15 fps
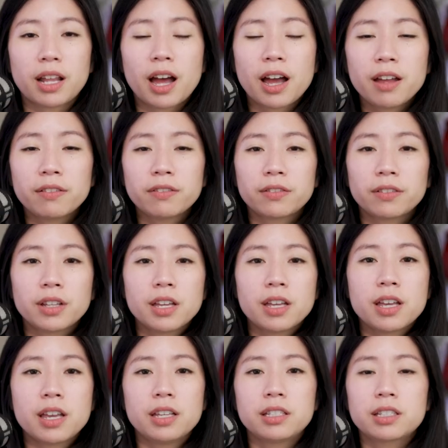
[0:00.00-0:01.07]
life
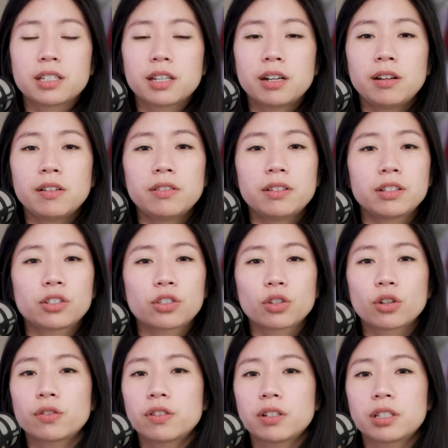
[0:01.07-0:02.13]
instead of the
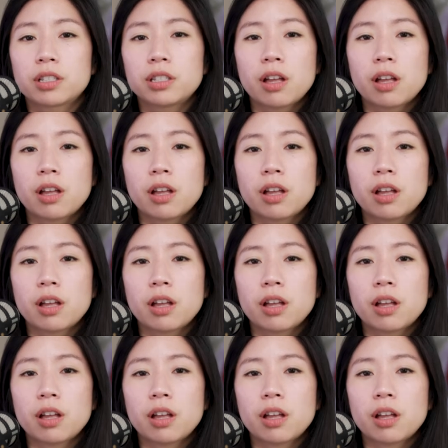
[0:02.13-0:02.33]
surface